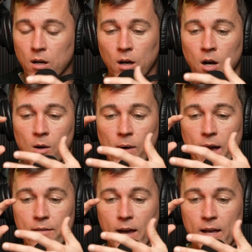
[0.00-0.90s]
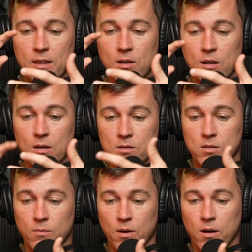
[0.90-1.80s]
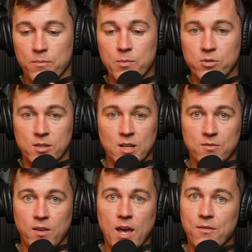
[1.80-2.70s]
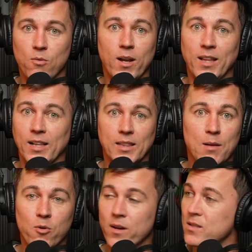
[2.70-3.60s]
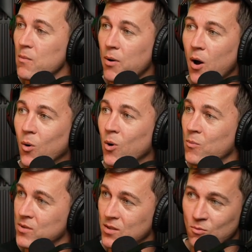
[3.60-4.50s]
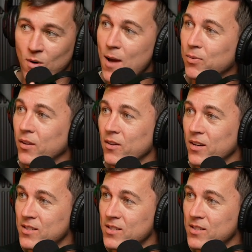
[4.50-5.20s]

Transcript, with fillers: Um, I've had the uh, people successfully have it write like limericks and poems and rap lyrics.